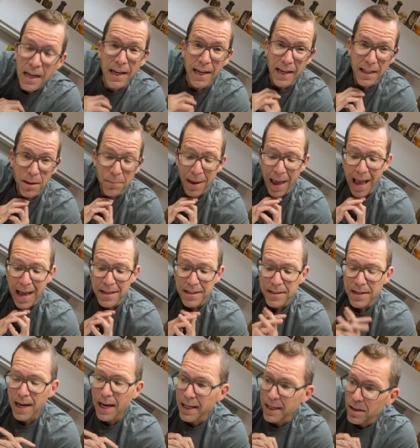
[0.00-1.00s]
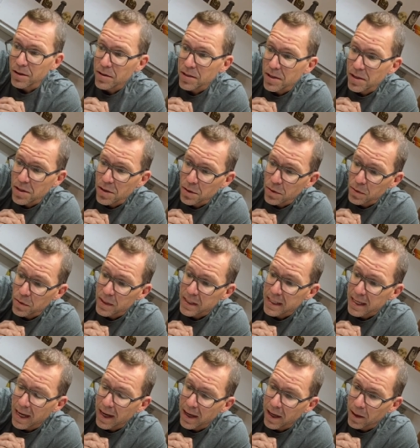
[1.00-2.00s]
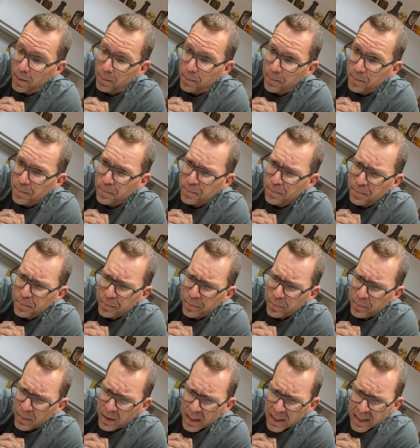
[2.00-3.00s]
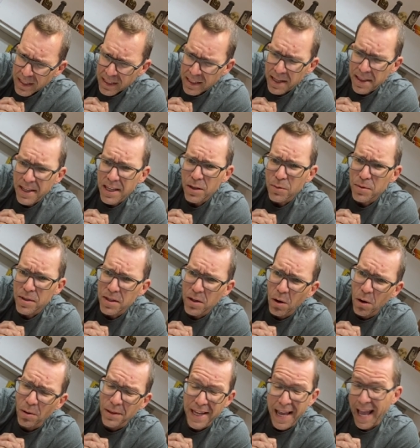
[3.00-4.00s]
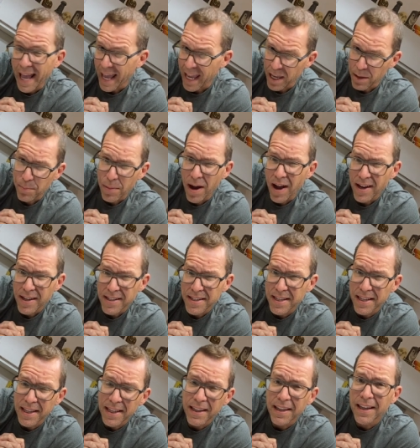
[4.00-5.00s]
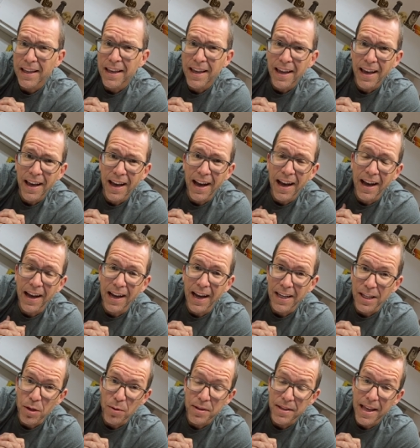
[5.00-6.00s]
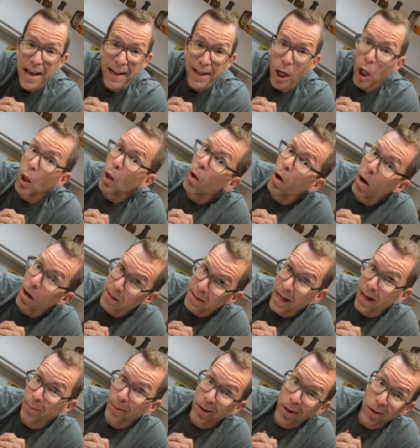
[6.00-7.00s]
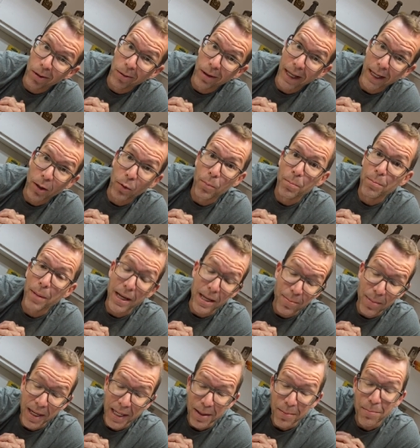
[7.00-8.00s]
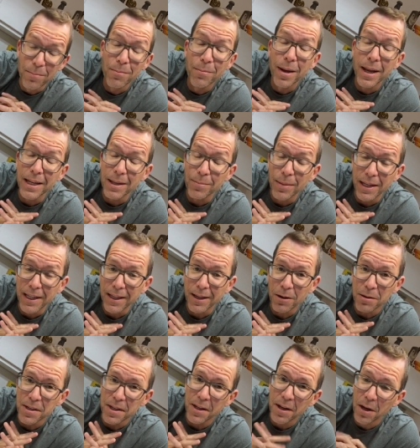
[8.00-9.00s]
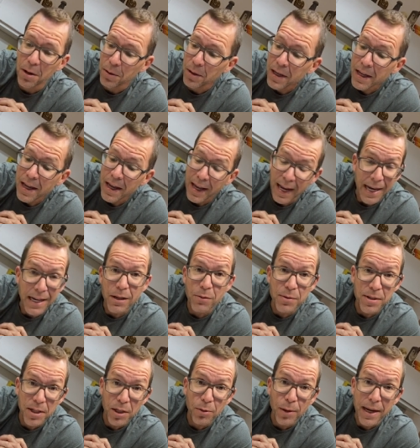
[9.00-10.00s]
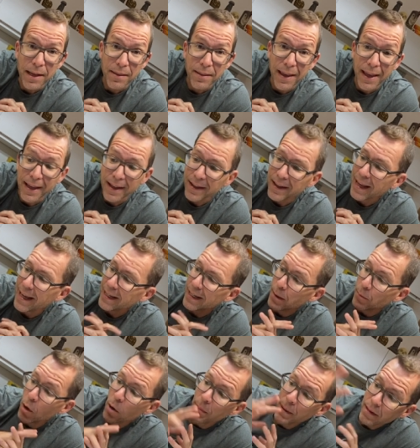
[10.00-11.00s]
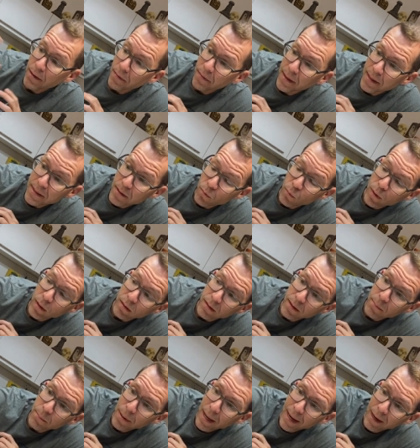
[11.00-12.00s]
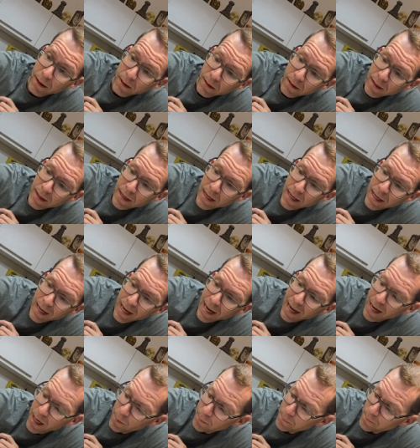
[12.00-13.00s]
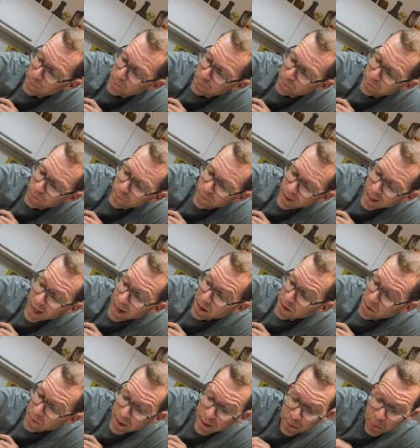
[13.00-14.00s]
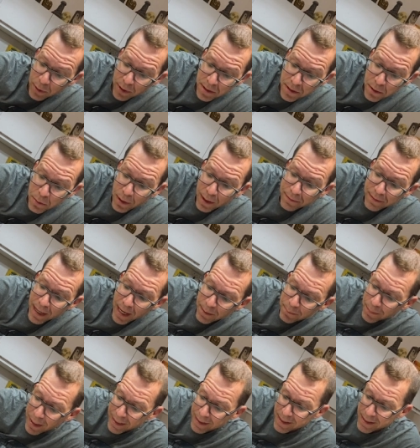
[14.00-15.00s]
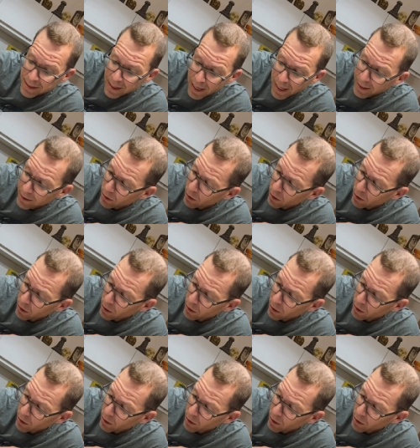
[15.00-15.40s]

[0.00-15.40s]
In the past, I used to use I think it was called epoxy. I used that a long time ago, like many years ago. And it was a great thing. And I'm hoping that this will compare. Yeah, so that's what we're gonna do. I've got my design